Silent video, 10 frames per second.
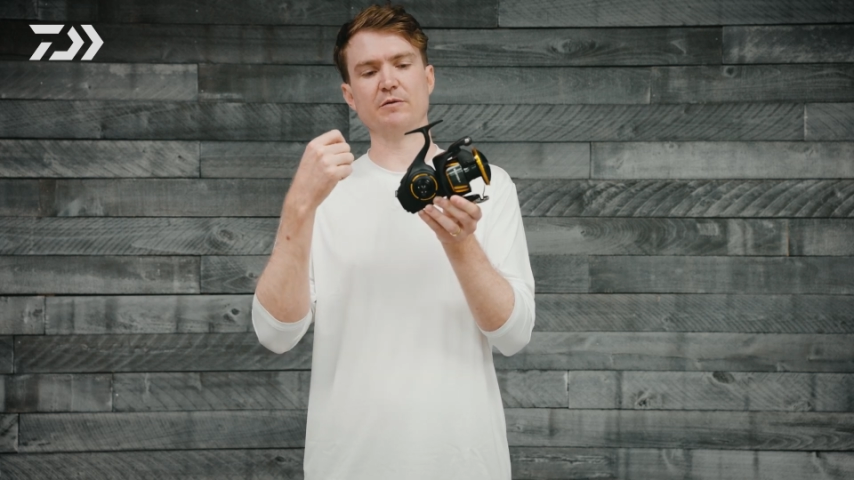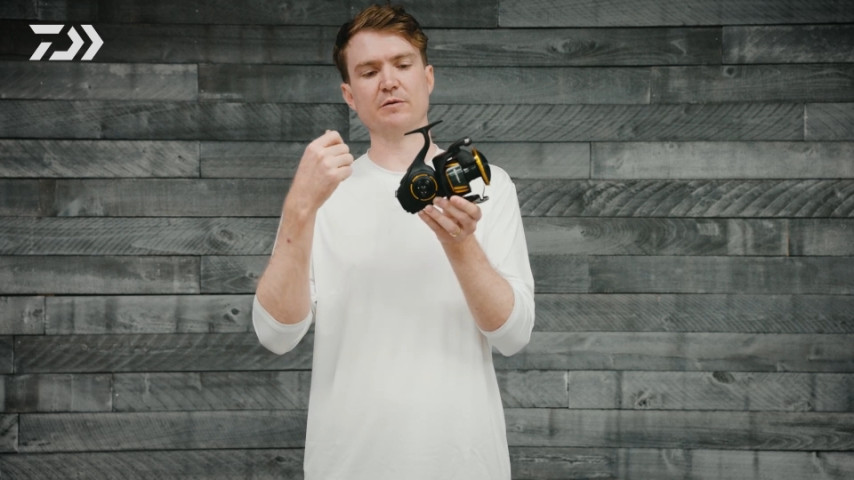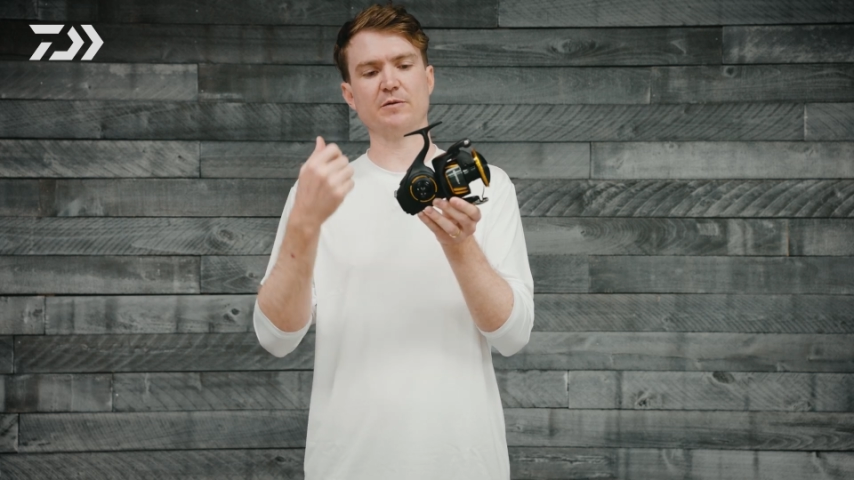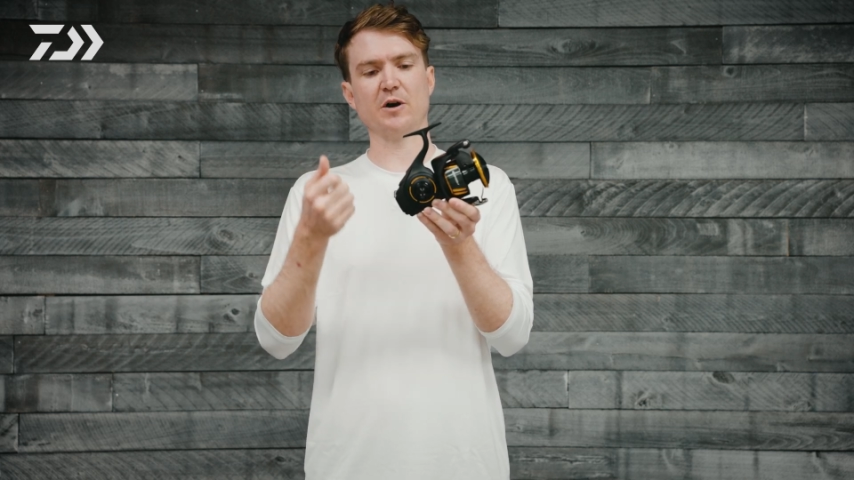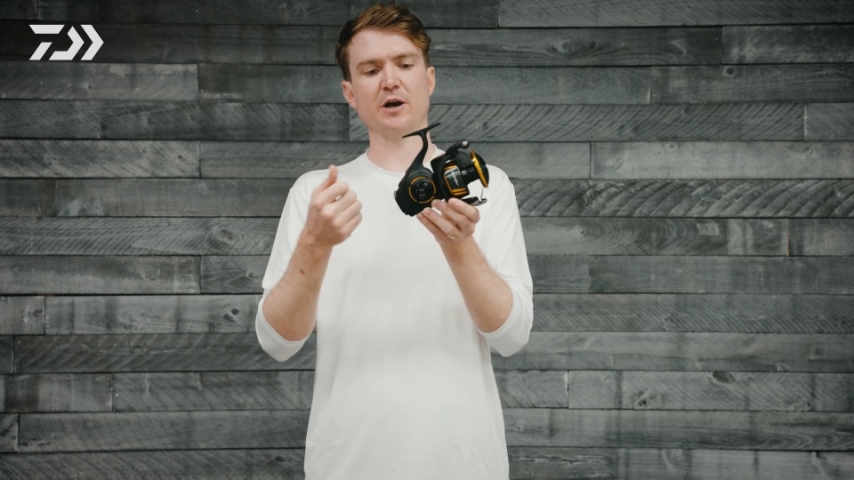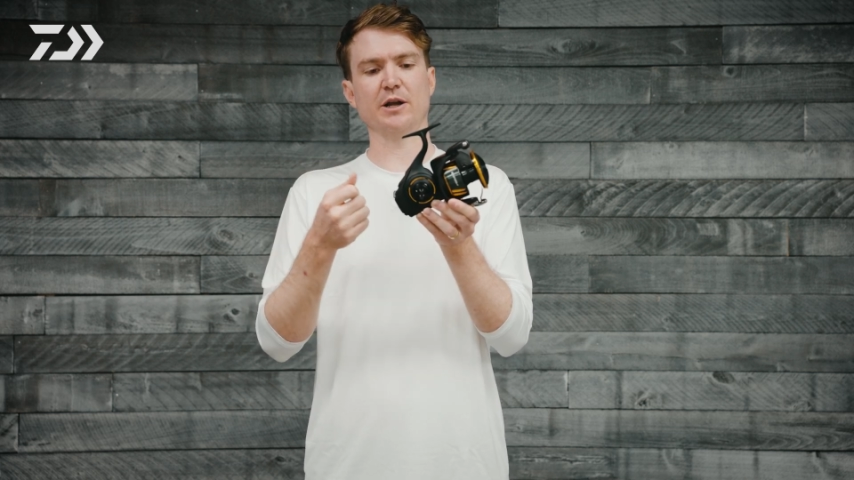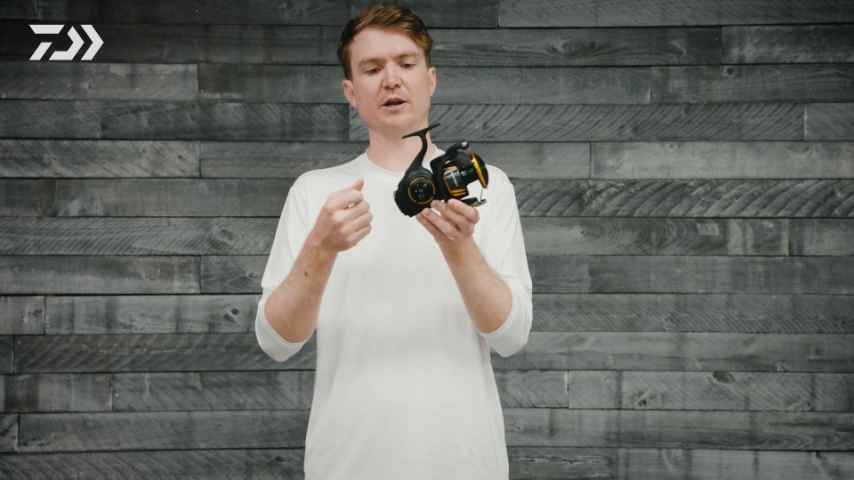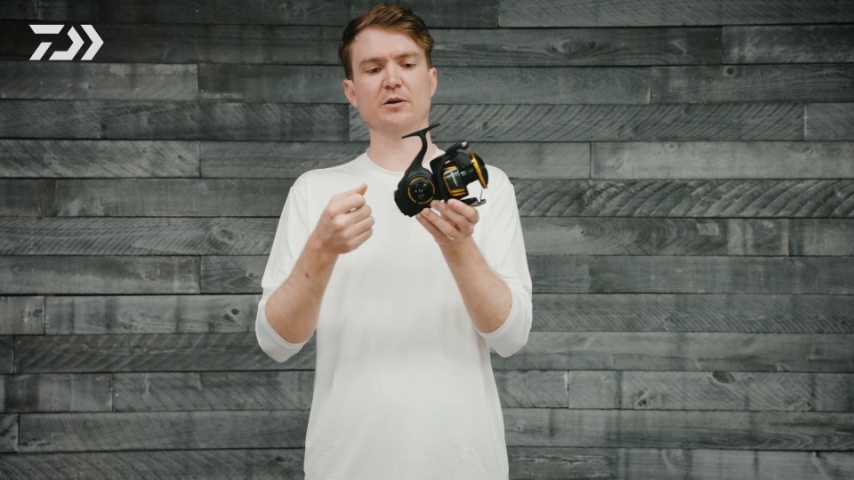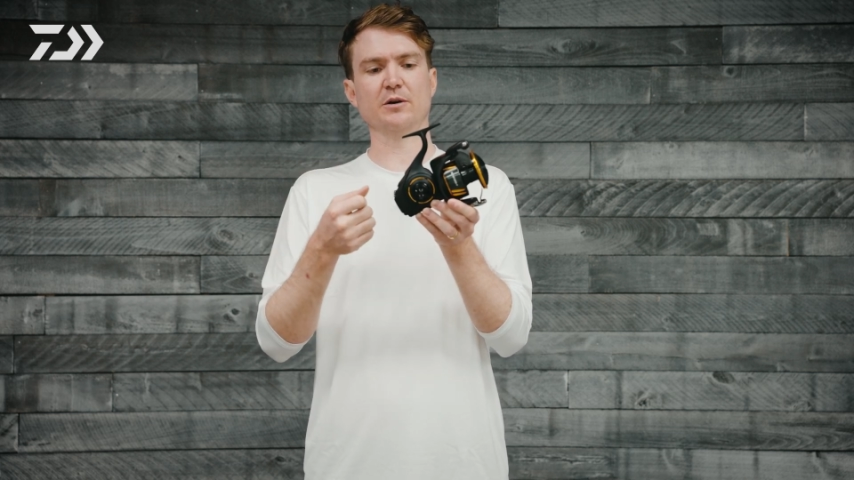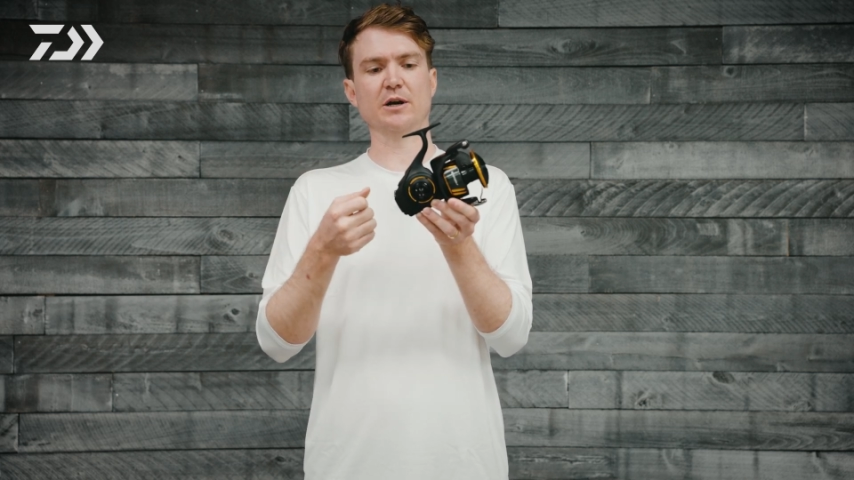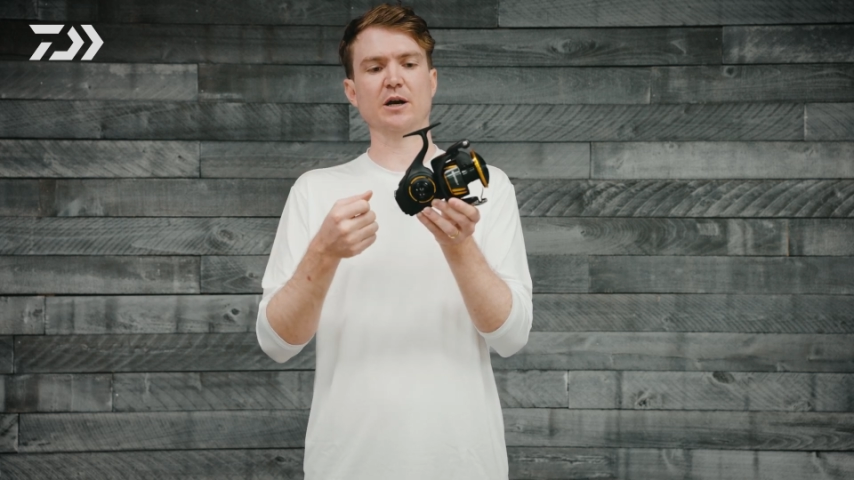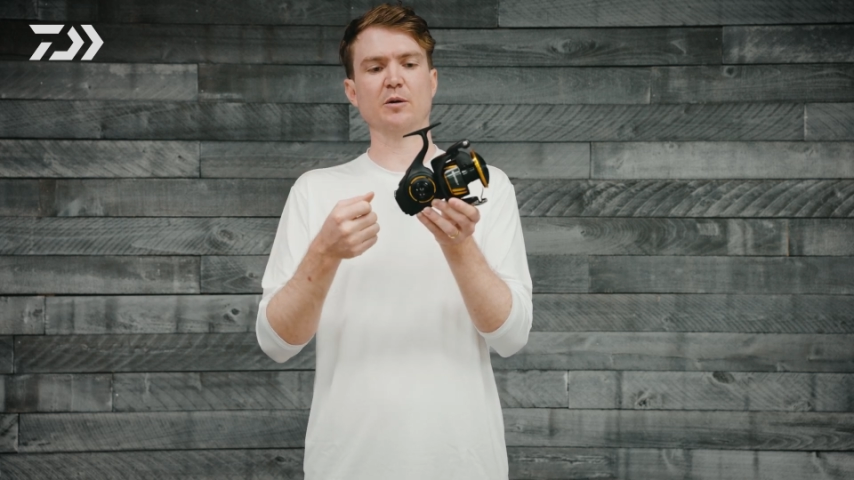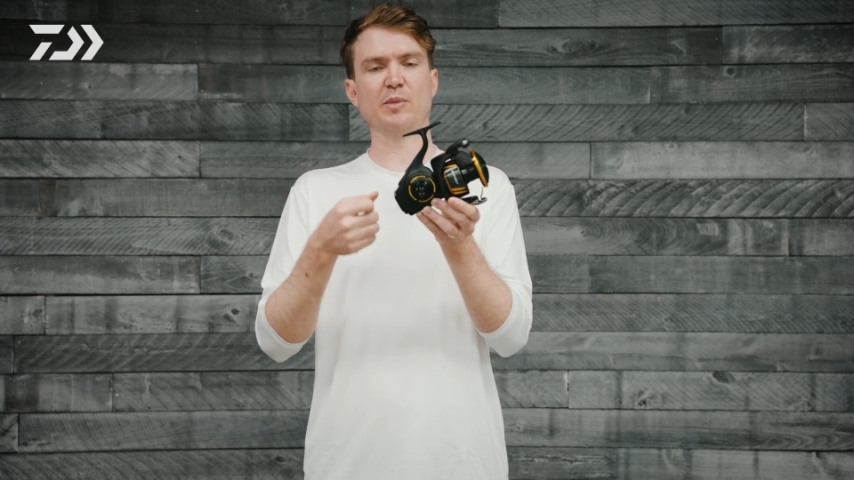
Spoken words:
you're fighting or